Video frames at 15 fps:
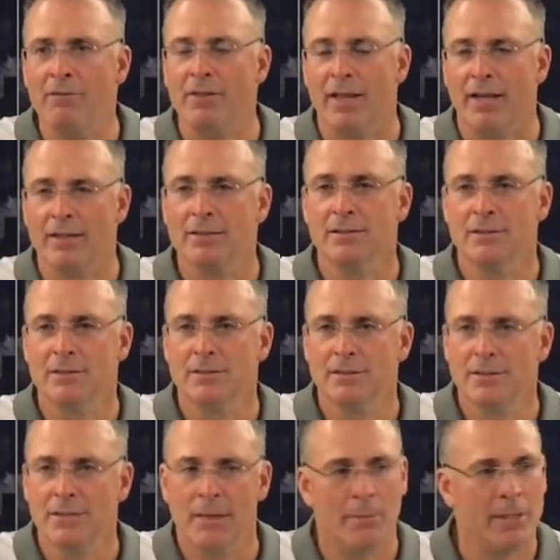everything.
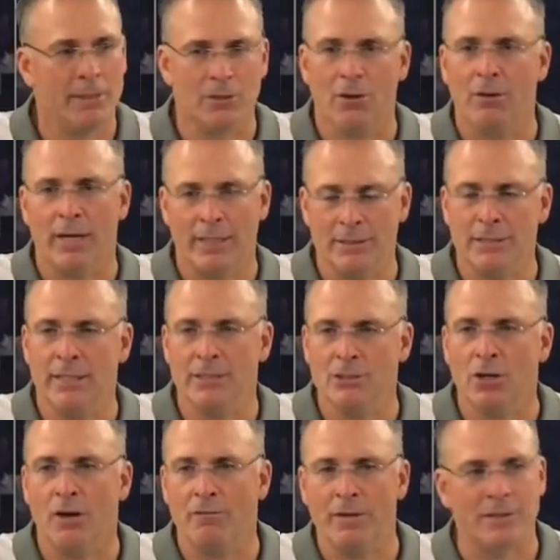I mean, it's all, like I said, it's
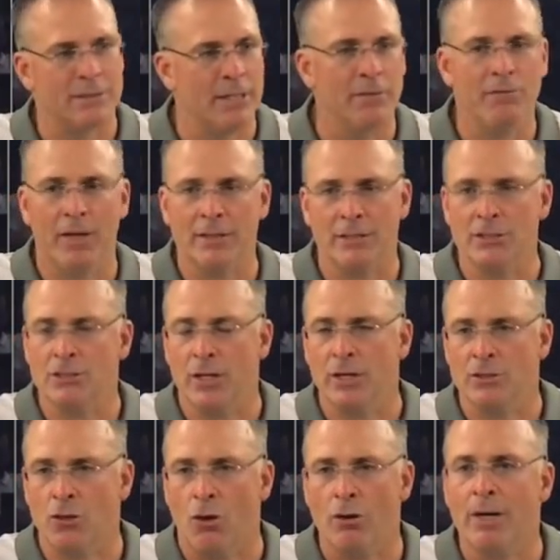offense, defense, it's,
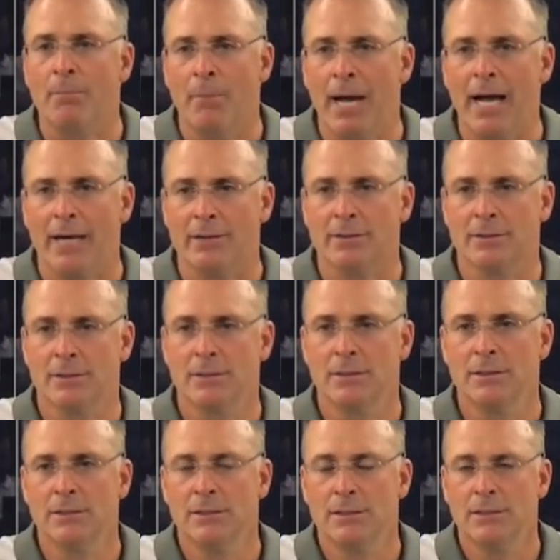it's all combined.
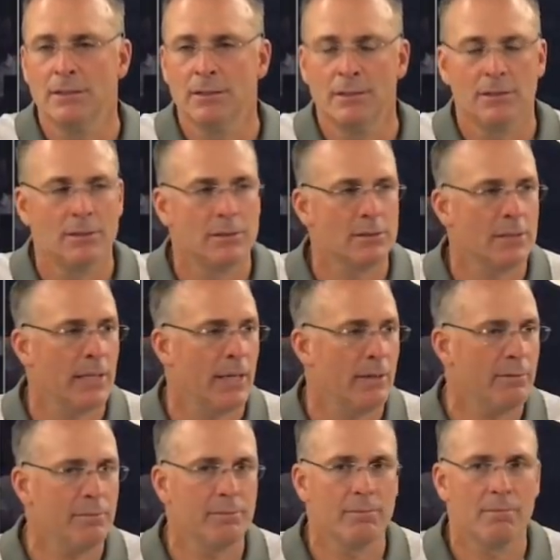How,
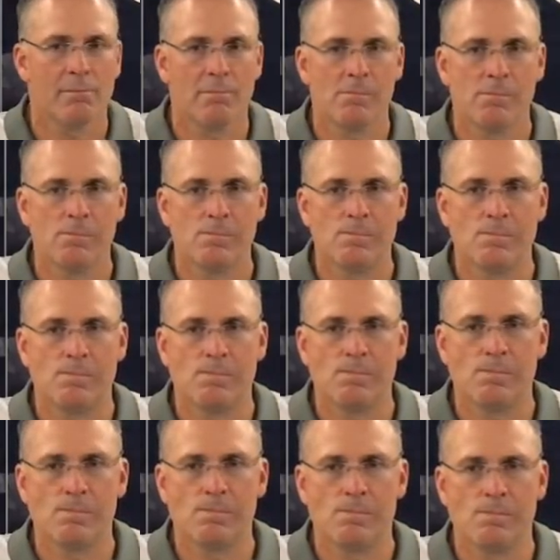um, you know,
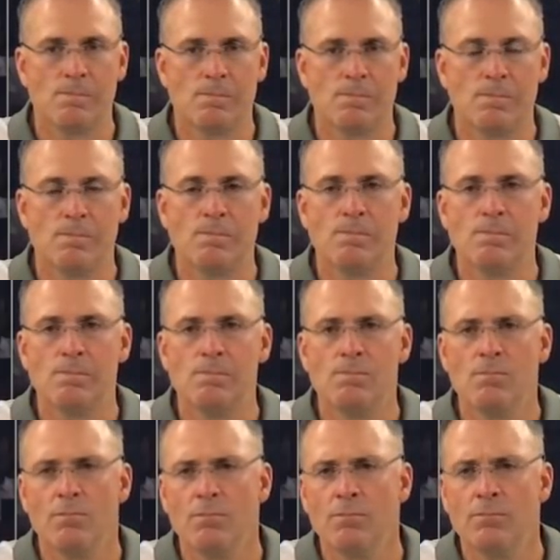talking about field position,
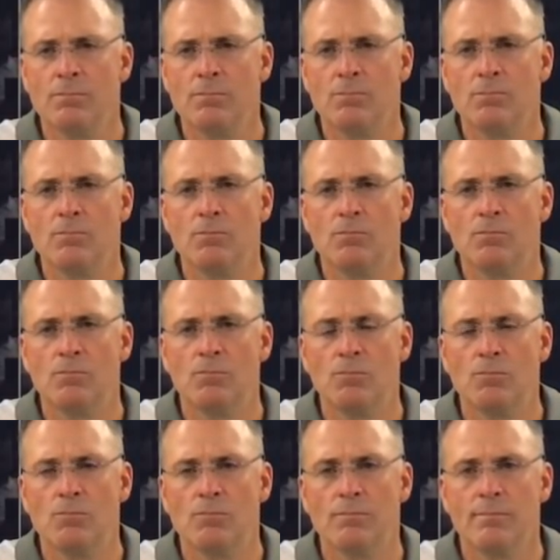how do you, guess, do you,
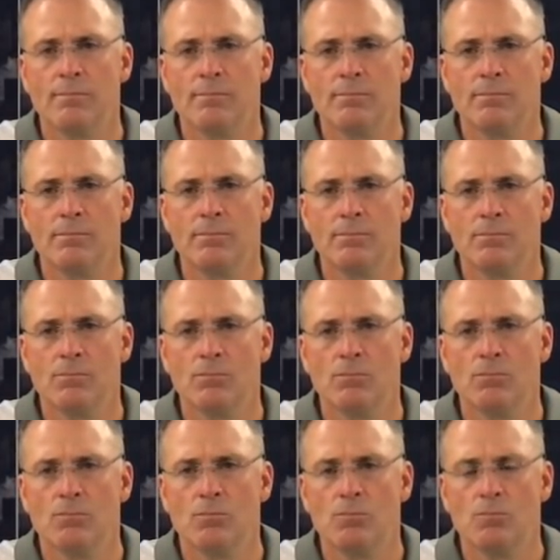are you
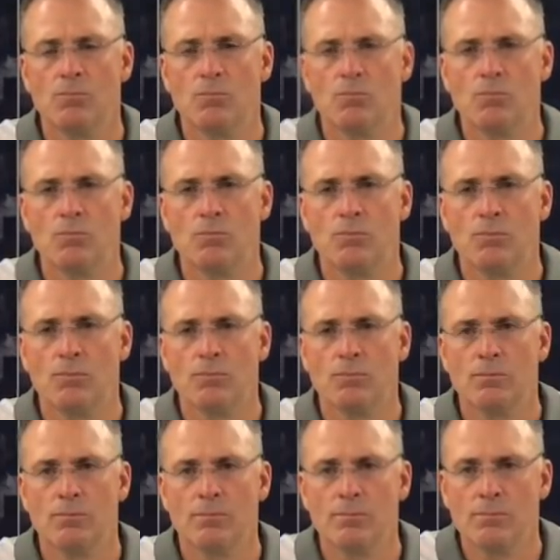seeing from
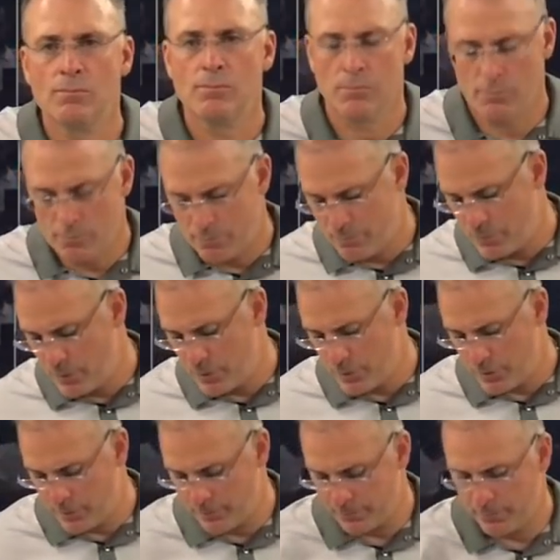Kirk in
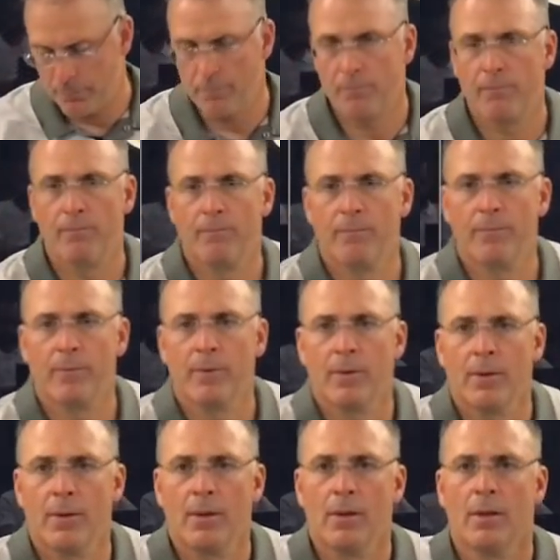practice something better
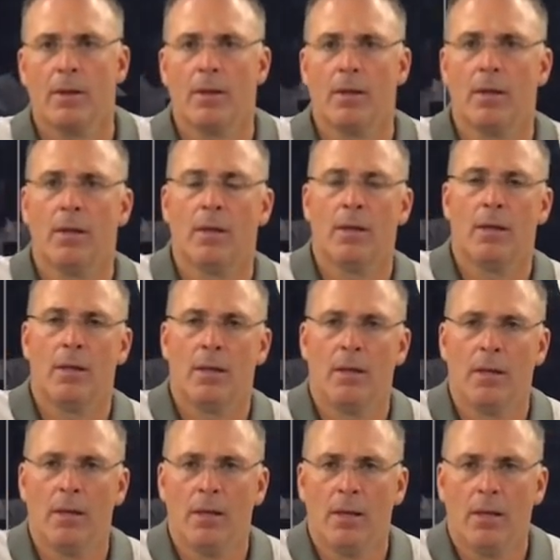than what he's put
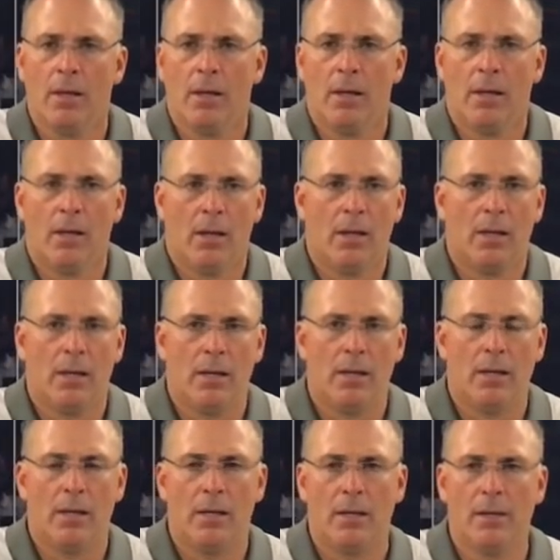out there in the game, and
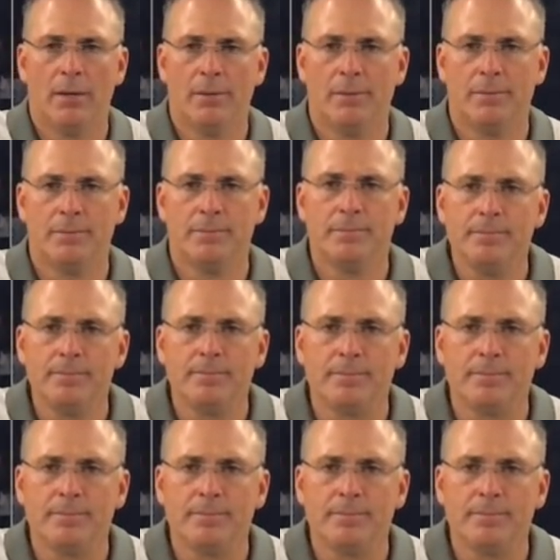how do you go about